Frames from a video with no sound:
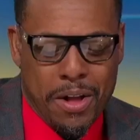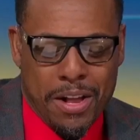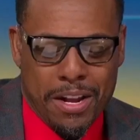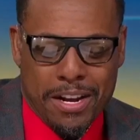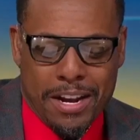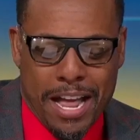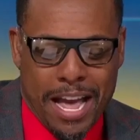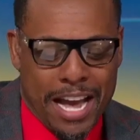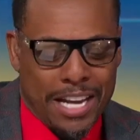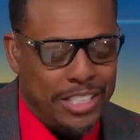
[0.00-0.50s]

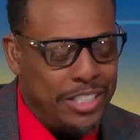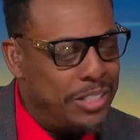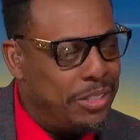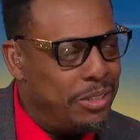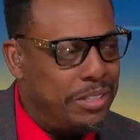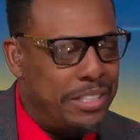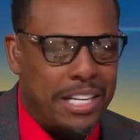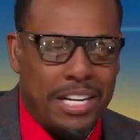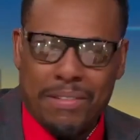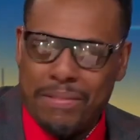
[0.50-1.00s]
so, national
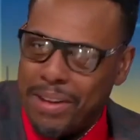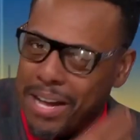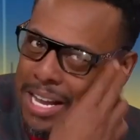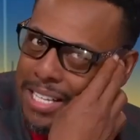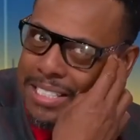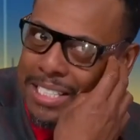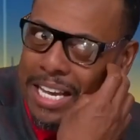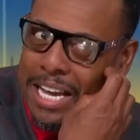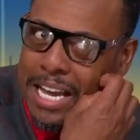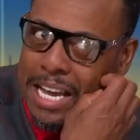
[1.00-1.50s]

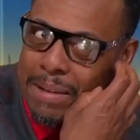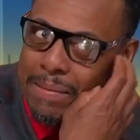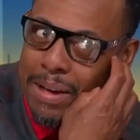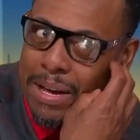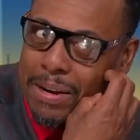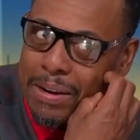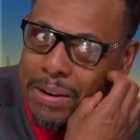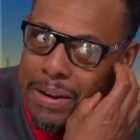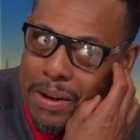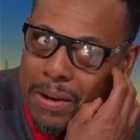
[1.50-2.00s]
televised game. I
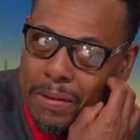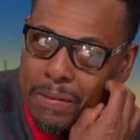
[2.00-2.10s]
don't know. It